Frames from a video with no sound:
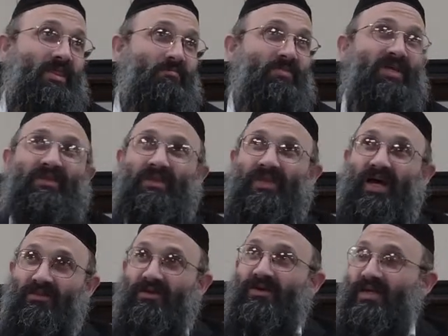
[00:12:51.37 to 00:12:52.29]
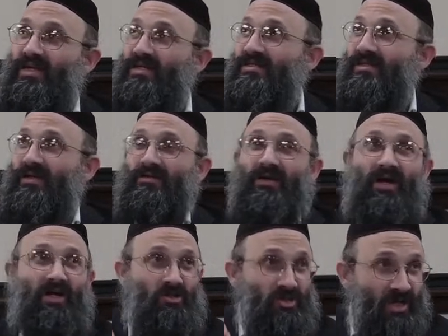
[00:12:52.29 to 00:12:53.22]
But the halacha is,
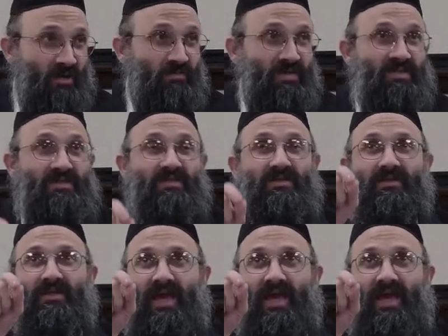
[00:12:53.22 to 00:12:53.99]
on Shabbos,